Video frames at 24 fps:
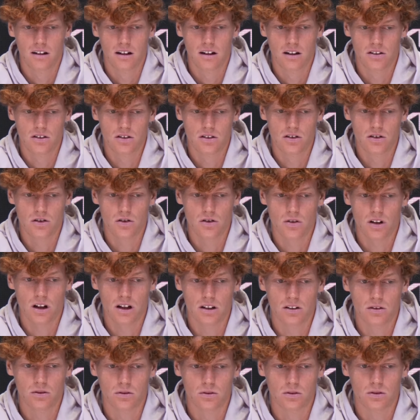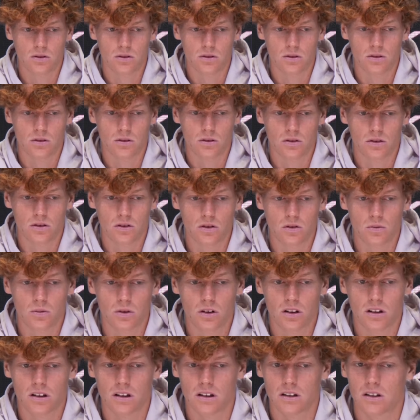I just try to
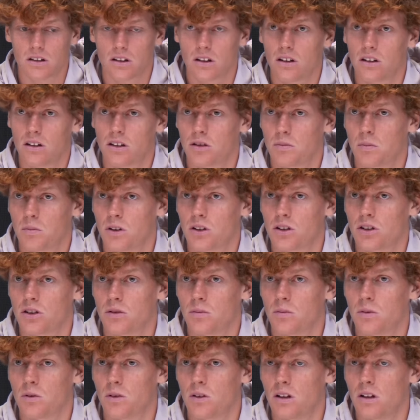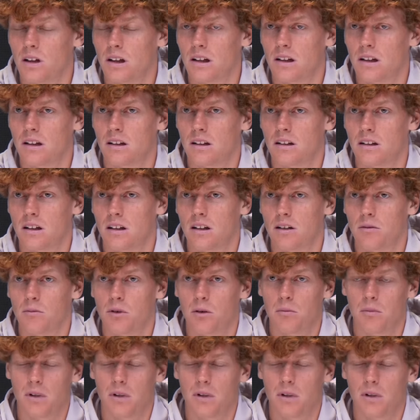work as hard as possible, and in my